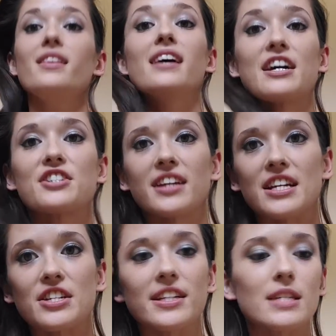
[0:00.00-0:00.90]
actually I
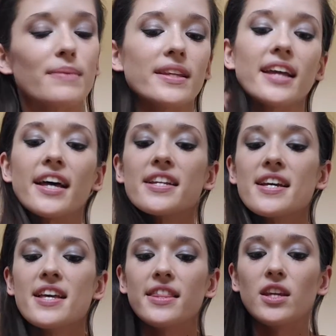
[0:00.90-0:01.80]
should explain that.
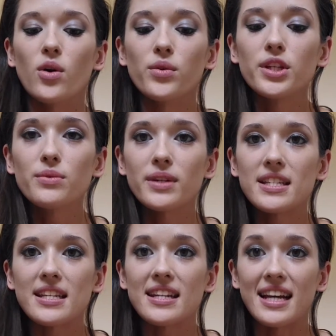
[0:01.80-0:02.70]
The only reason